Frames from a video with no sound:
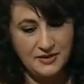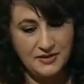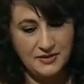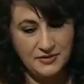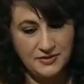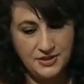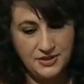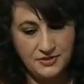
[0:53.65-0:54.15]

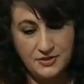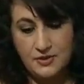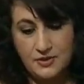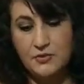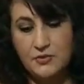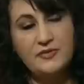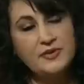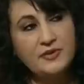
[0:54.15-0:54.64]
the
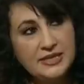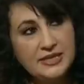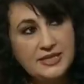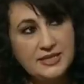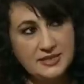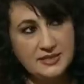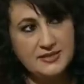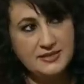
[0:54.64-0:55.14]
river
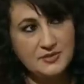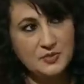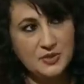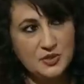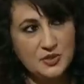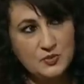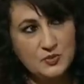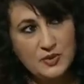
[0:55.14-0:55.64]
Indus,
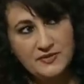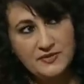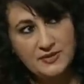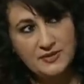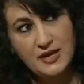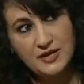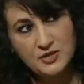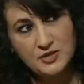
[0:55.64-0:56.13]
which is one of the
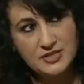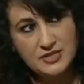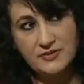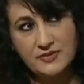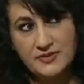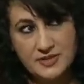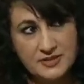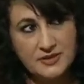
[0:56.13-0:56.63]
largest
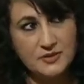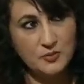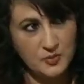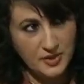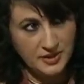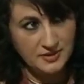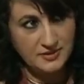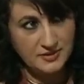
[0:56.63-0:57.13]
rivers in the
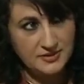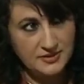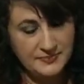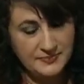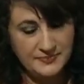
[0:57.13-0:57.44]
world,